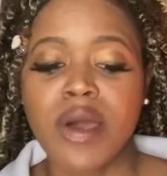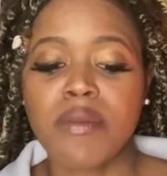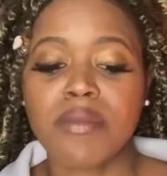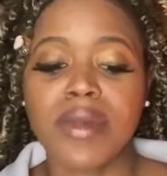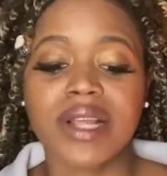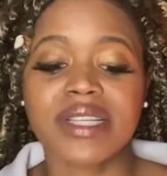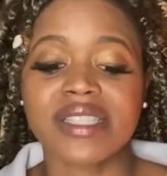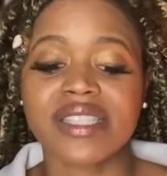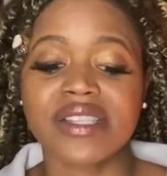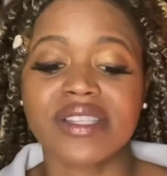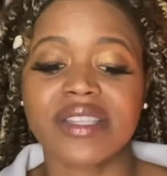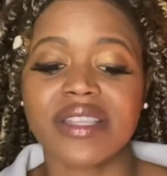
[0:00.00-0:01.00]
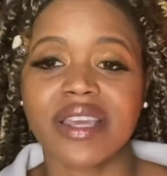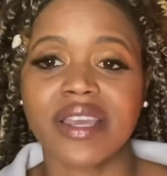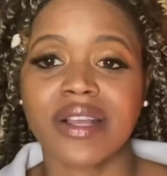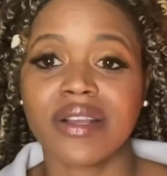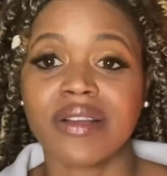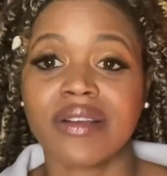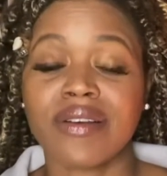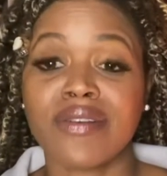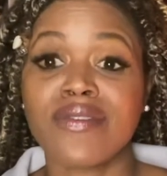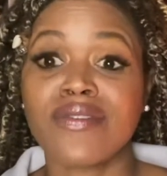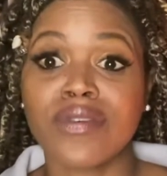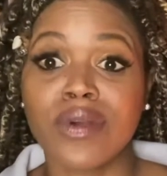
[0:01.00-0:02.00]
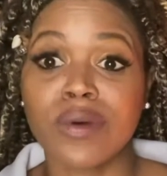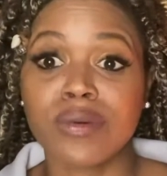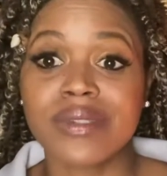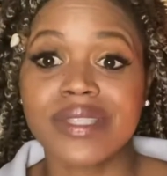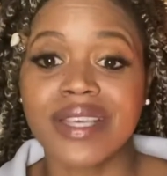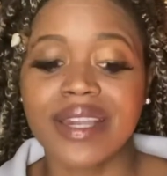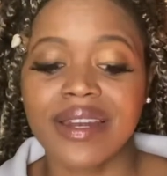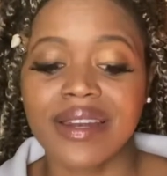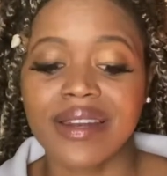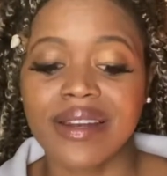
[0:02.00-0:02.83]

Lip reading: Marcus stood there, frozen.